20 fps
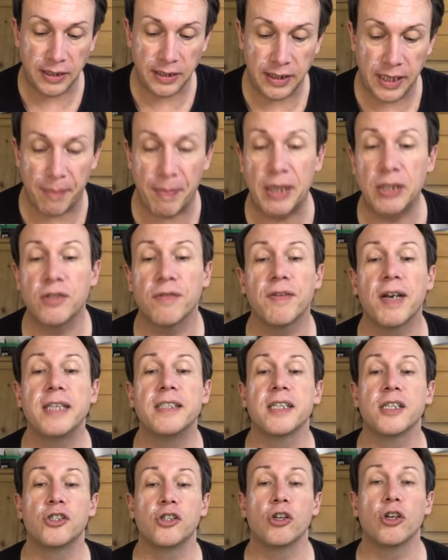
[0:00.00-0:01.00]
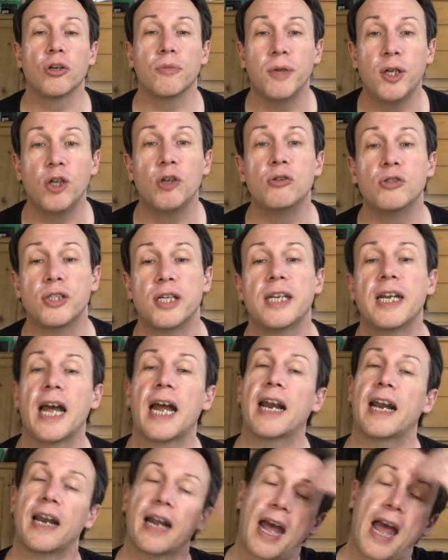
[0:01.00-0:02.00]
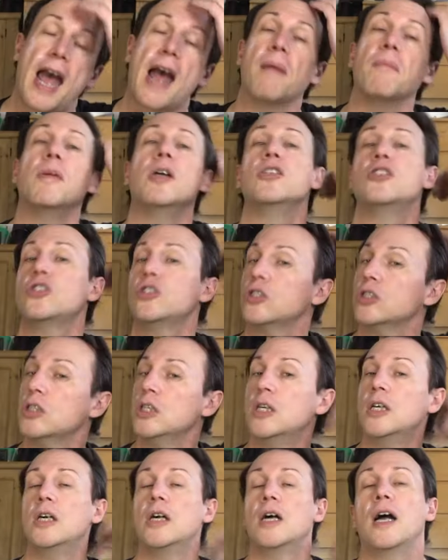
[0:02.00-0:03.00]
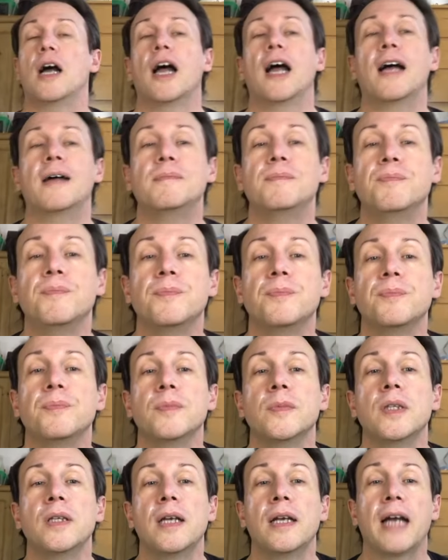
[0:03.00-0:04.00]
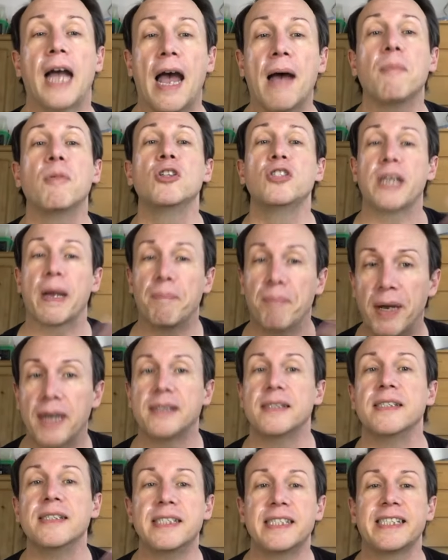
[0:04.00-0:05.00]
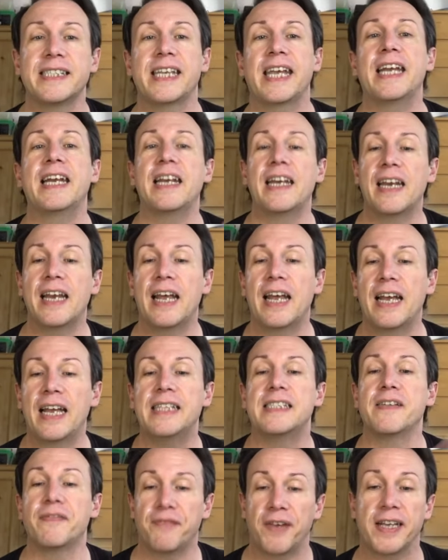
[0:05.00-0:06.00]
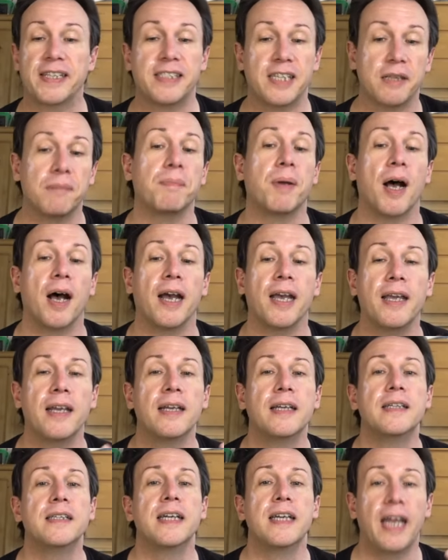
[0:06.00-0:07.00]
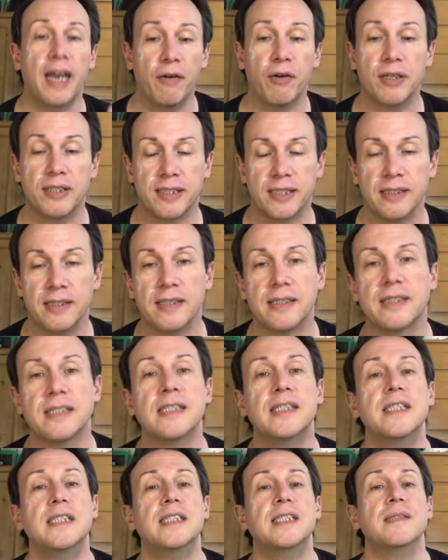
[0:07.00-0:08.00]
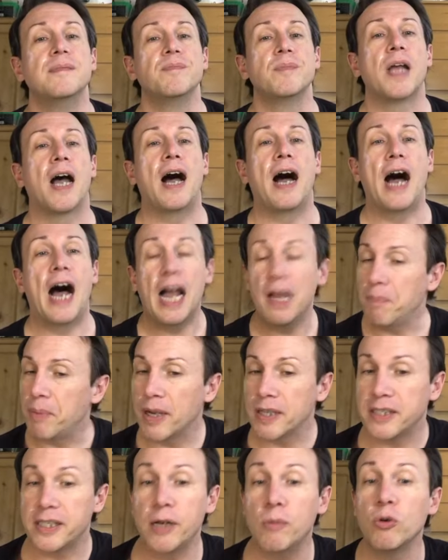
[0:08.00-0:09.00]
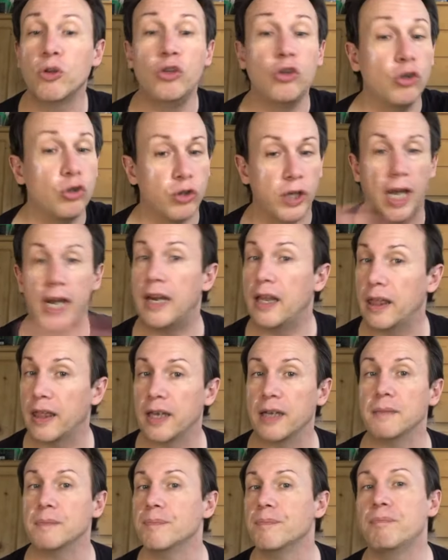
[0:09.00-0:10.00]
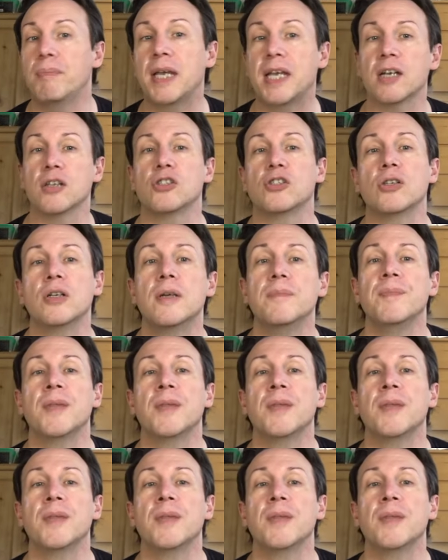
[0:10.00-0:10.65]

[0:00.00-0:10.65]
the amount of latex you're going to be using and how much um, how much that person's skin is affected by irritants. I personally wouldn't use anything because